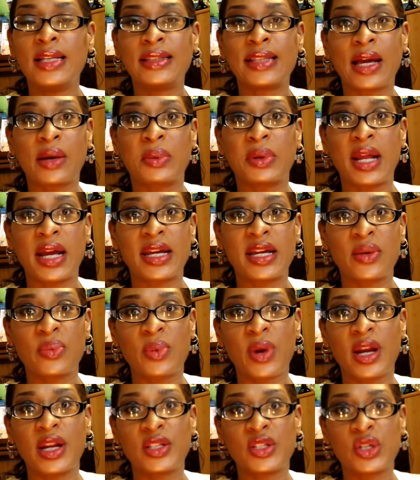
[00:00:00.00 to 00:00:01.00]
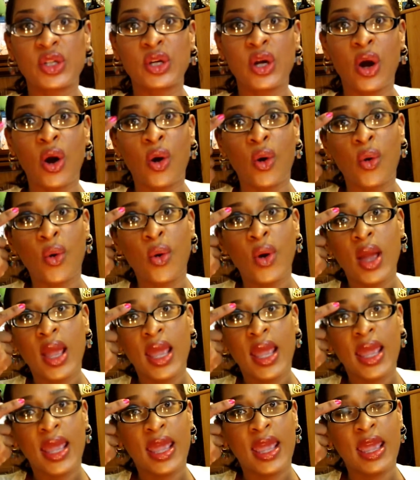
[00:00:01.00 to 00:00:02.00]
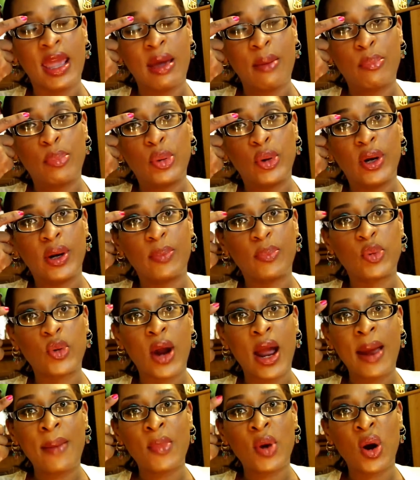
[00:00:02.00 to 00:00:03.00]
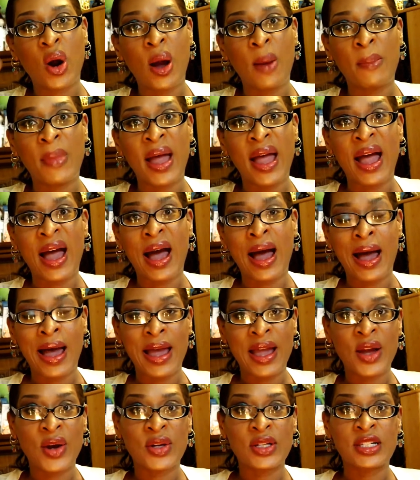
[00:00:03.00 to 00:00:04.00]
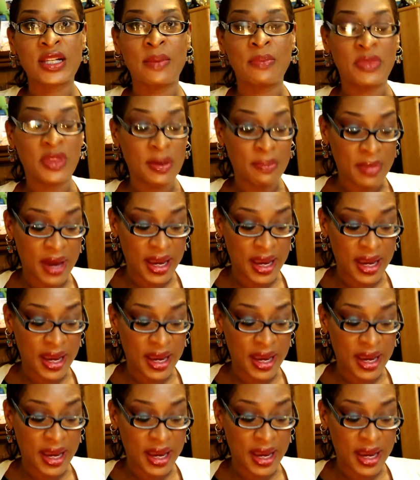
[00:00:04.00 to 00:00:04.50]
Like when I get ready to go and put primer on my eye or something,